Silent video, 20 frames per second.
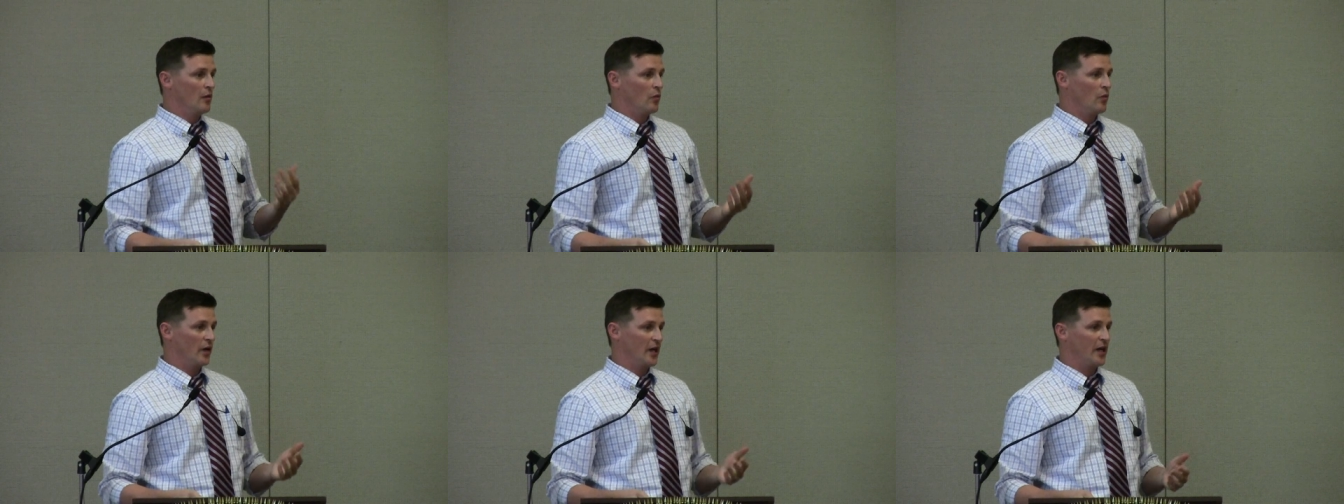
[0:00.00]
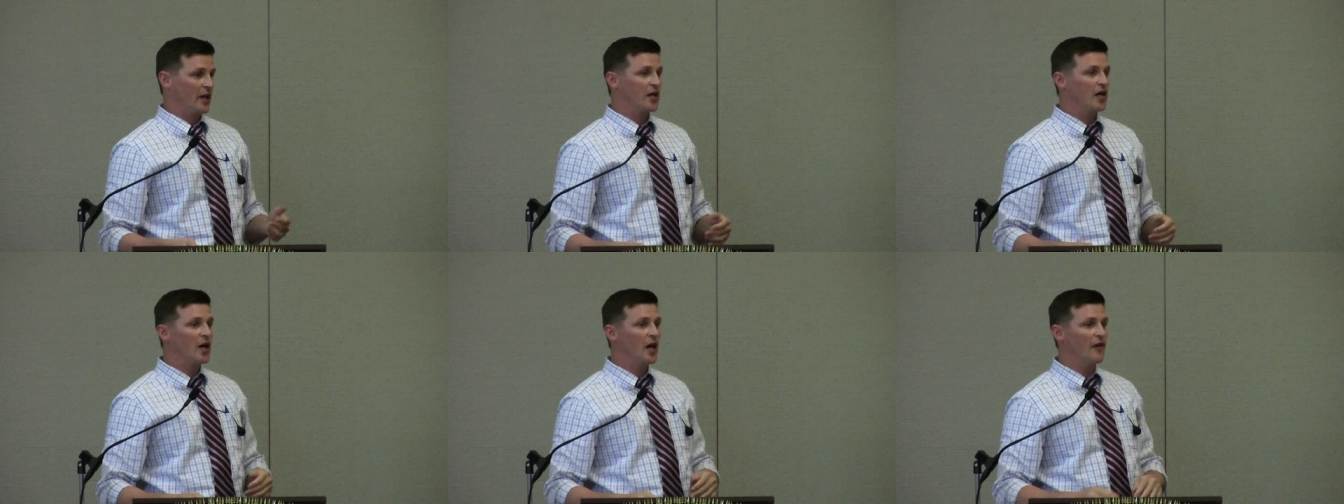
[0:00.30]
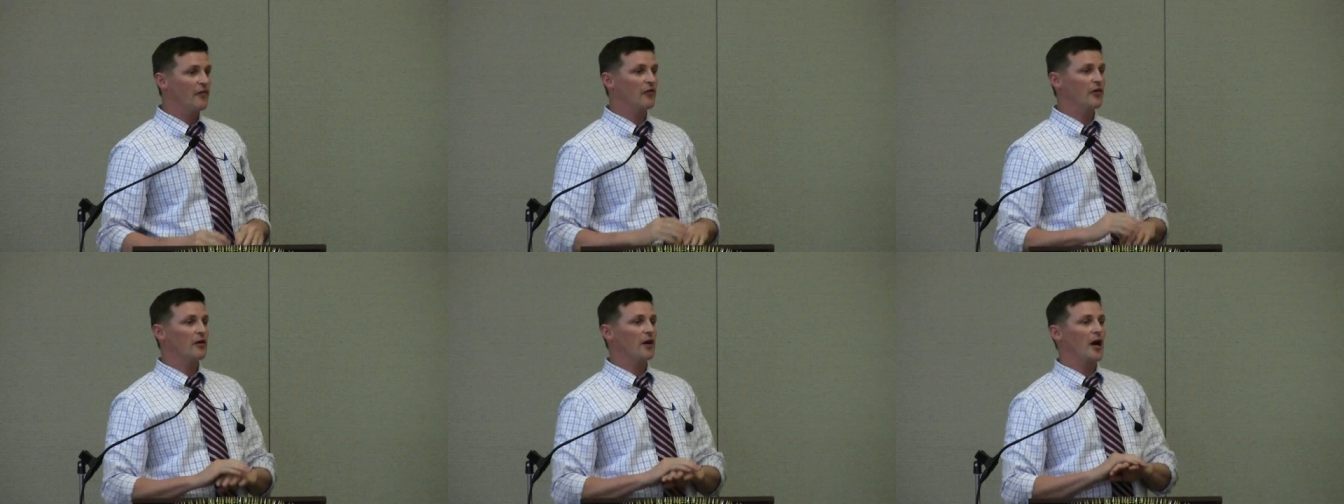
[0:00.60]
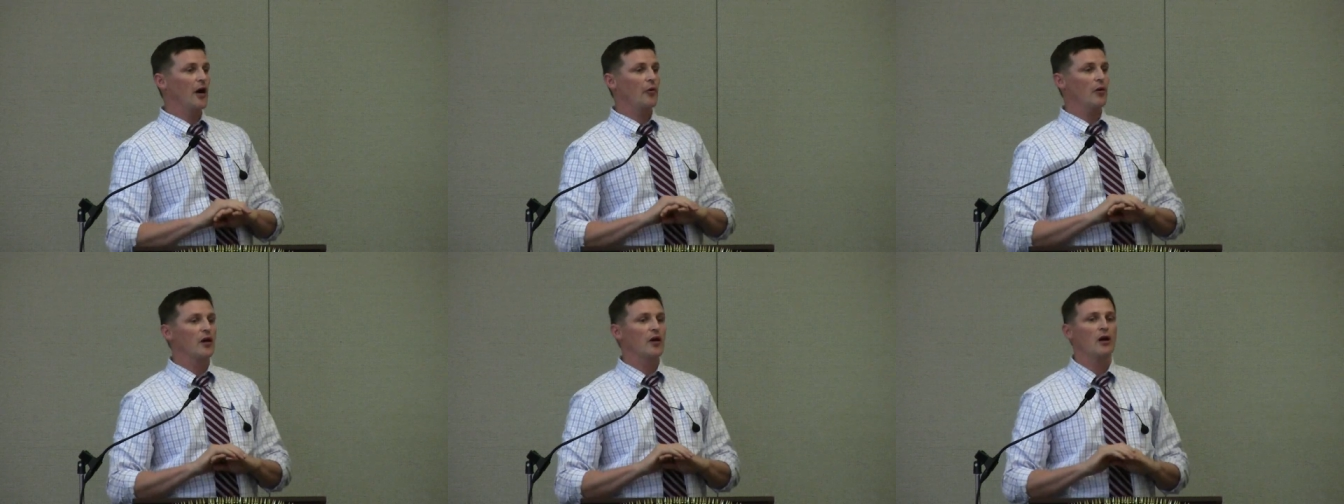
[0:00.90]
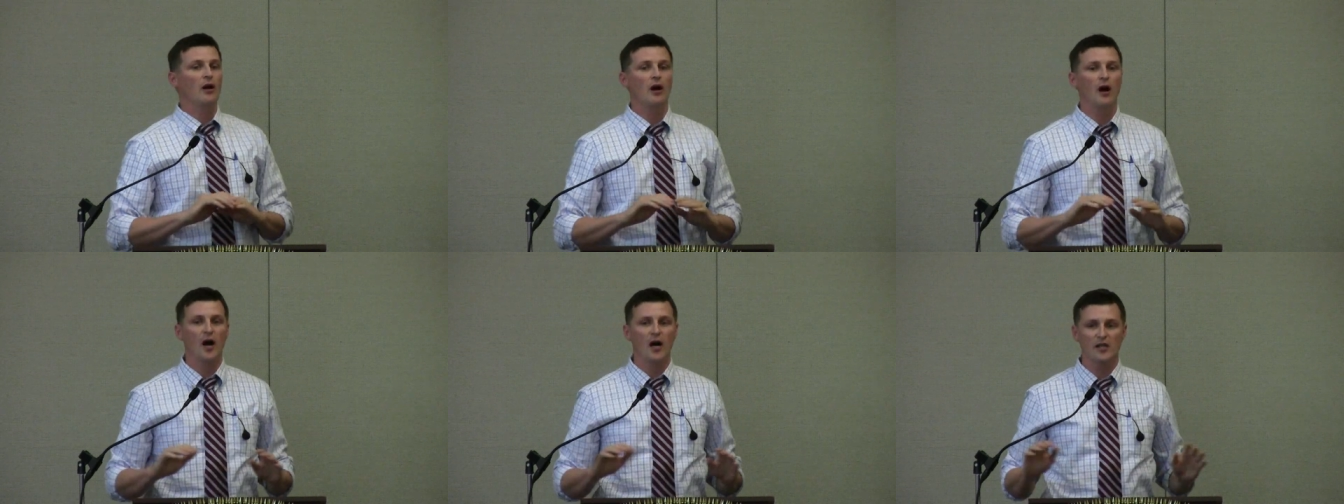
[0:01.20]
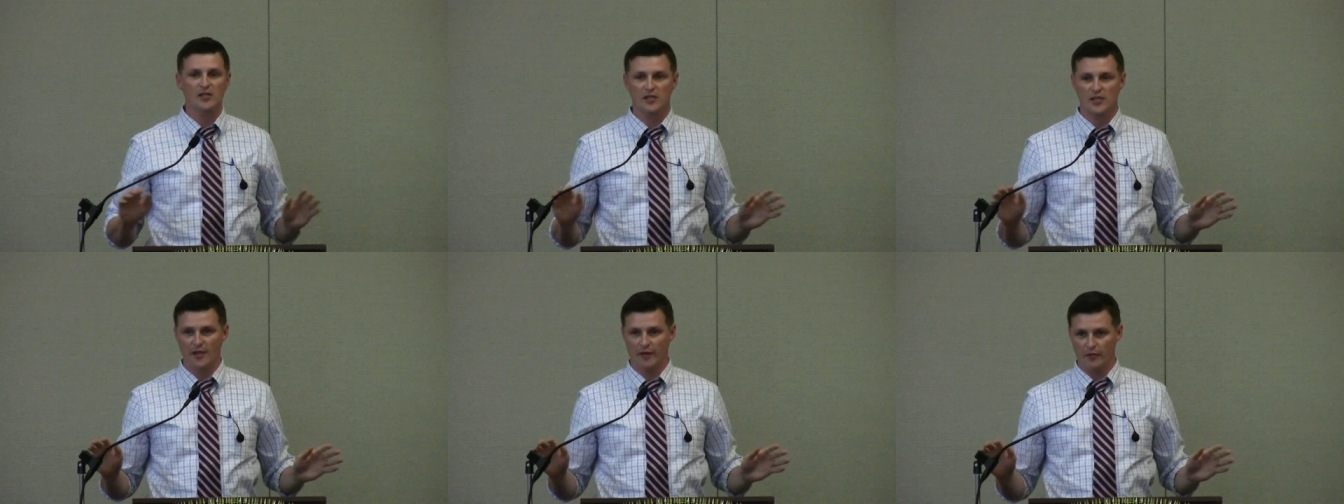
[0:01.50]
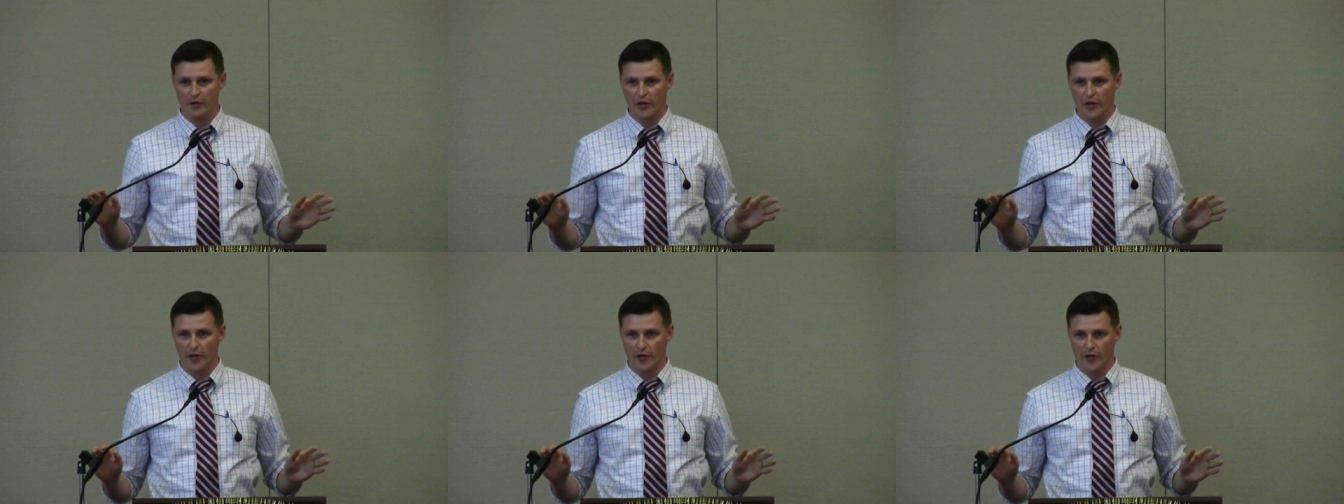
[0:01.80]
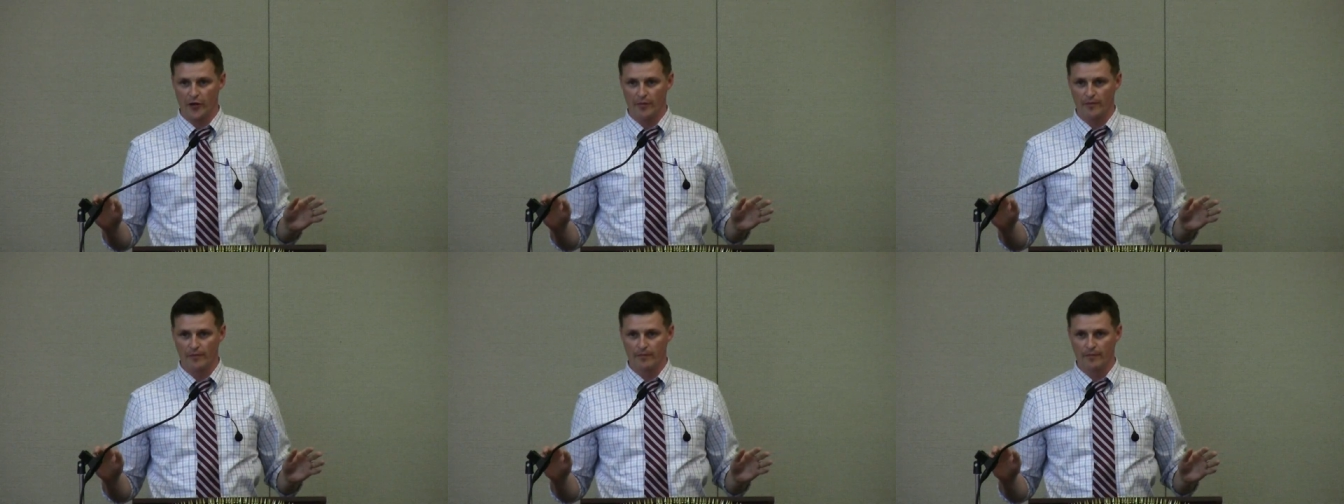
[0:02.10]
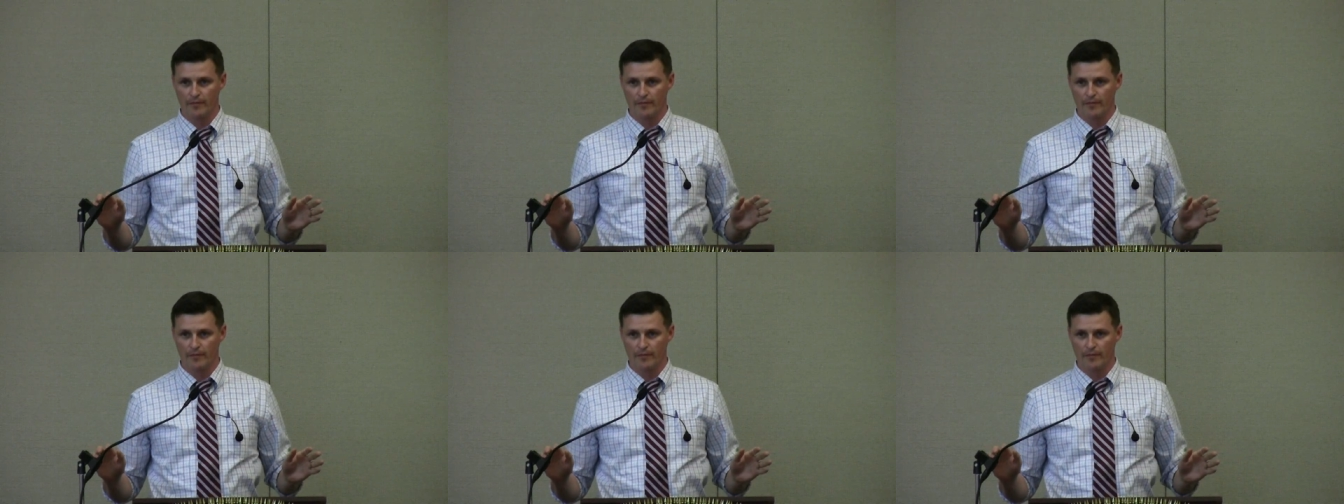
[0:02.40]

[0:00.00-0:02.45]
We're going to cover our costs every year.